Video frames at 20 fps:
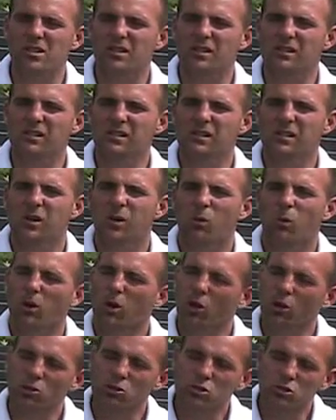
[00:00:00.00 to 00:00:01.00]
Now look
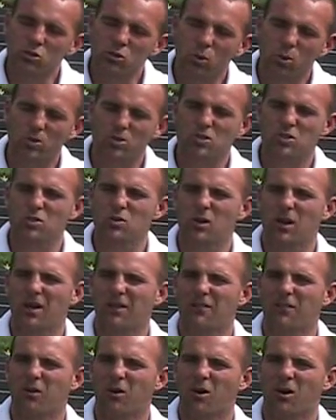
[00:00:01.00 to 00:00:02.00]
down at your own
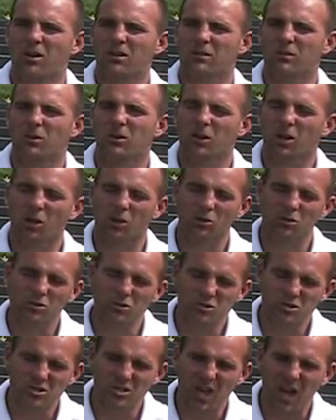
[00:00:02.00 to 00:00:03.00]
uniform. What color is your
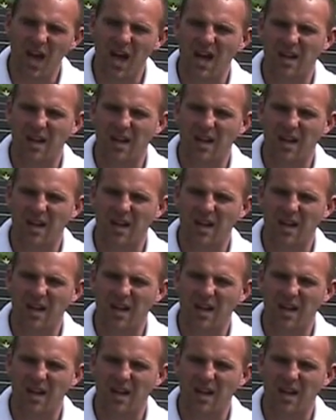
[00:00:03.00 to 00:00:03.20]
jersey?